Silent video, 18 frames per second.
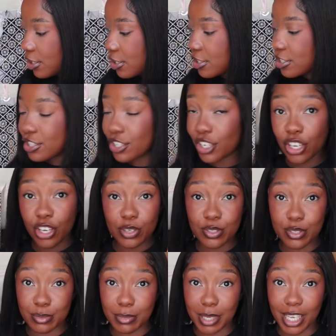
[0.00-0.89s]

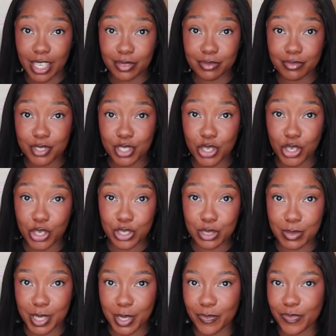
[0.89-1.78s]
Excuse me.
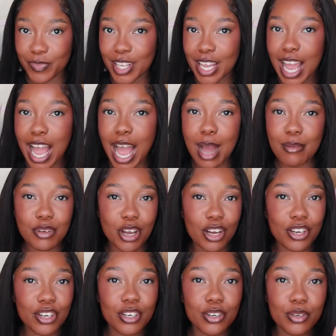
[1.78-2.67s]
I'm
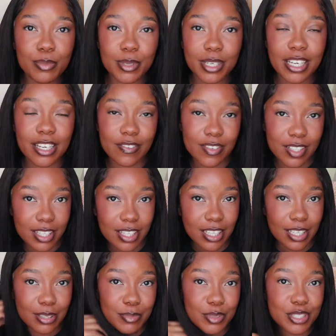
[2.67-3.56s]
not gonna open
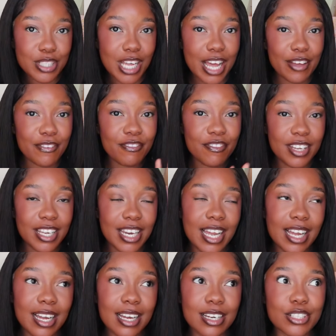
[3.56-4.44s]
everything because I feel
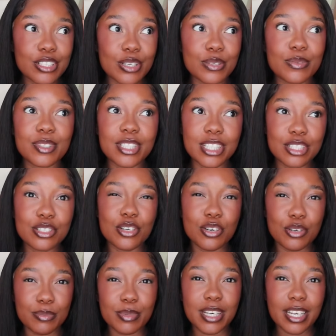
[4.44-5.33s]
like I don't need
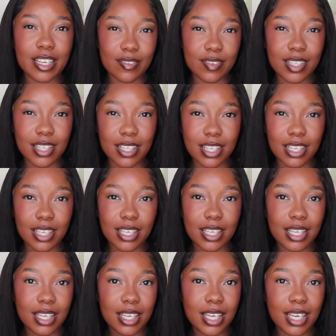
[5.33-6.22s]
to open
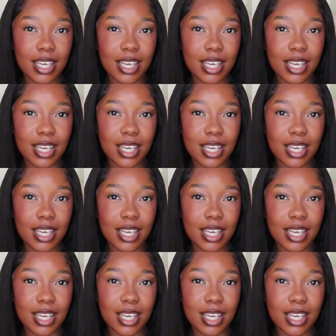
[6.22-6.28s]
everything.